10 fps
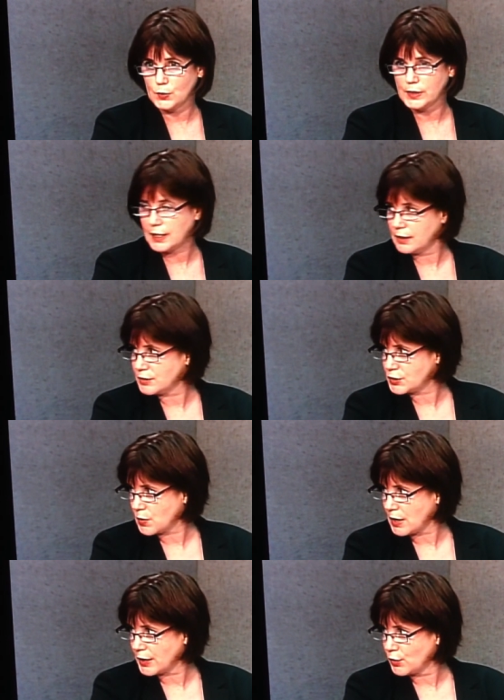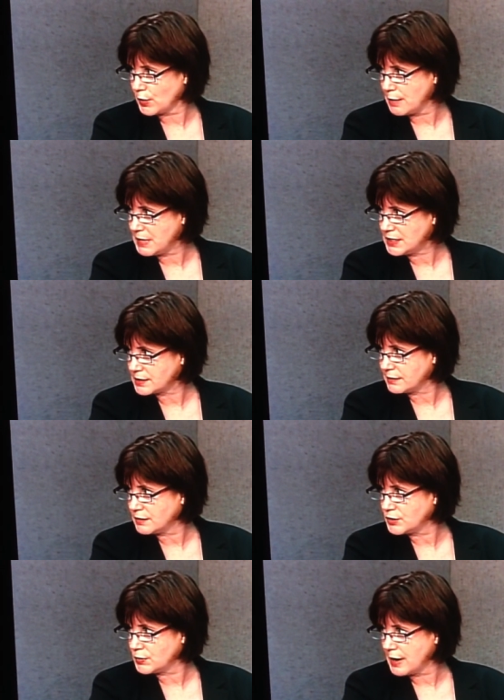to adhere to our agreement,
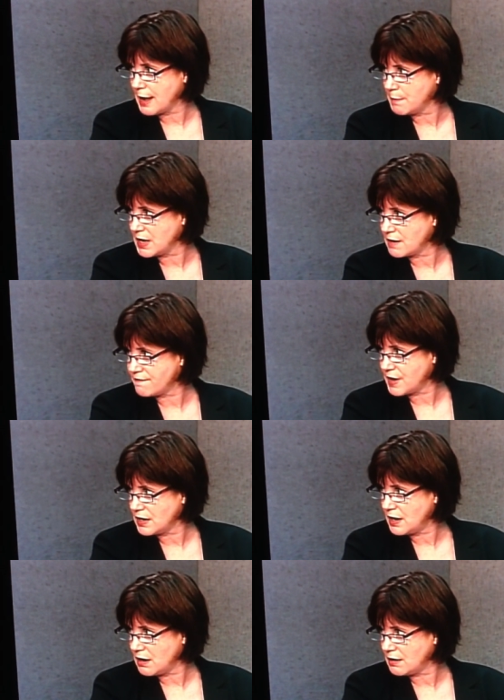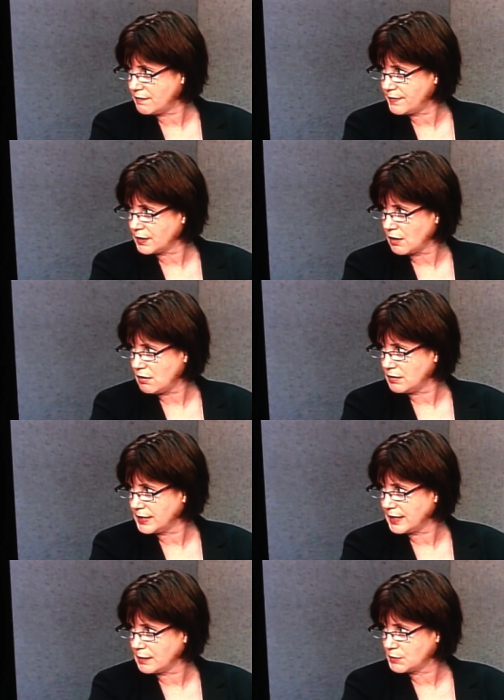to not make fun of,
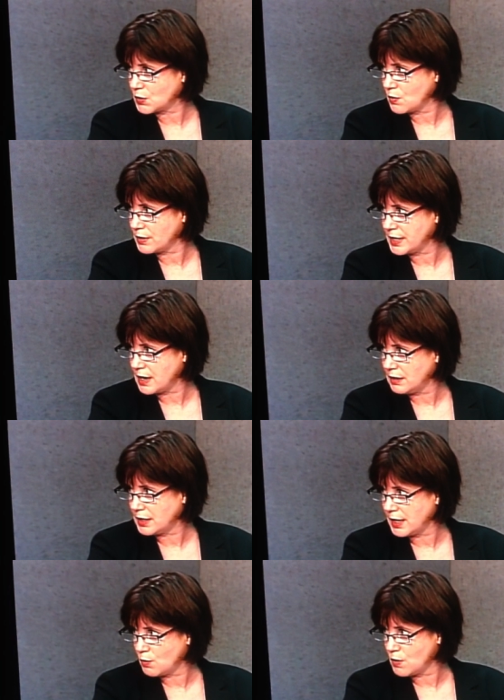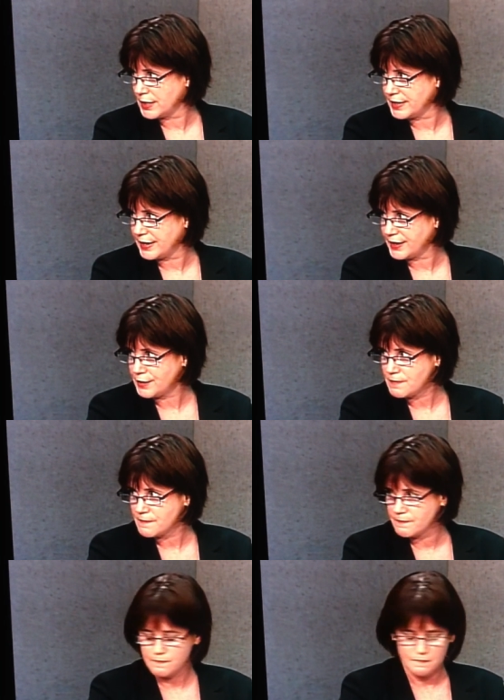call names, or yell at one another.